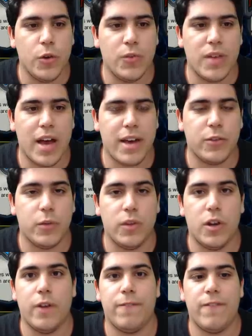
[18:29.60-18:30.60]
that to
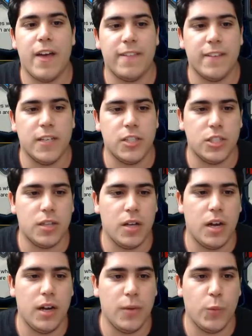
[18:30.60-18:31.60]
their advantage
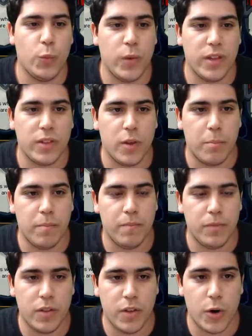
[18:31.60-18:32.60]
with
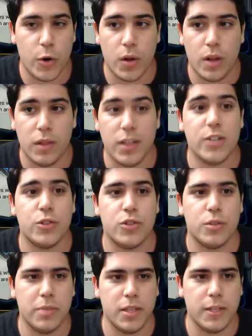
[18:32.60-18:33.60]
their leader's
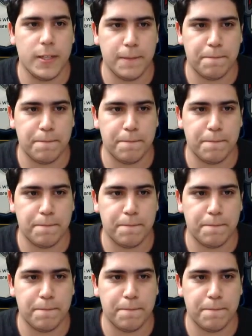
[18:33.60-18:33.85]
ability.